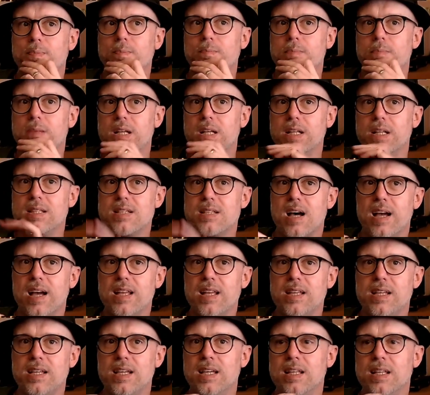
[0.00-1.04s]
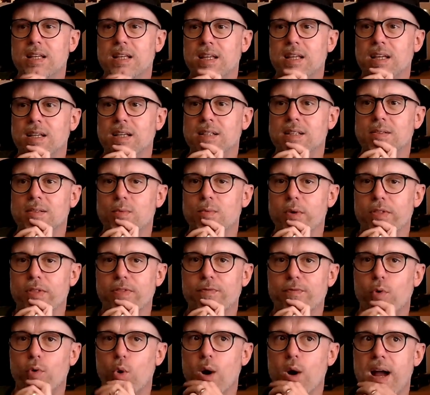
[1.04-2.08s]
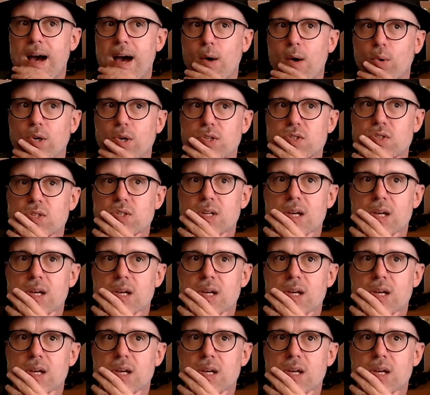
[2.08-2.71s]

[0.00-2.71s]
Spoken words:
in a tidy ending with 4 hours.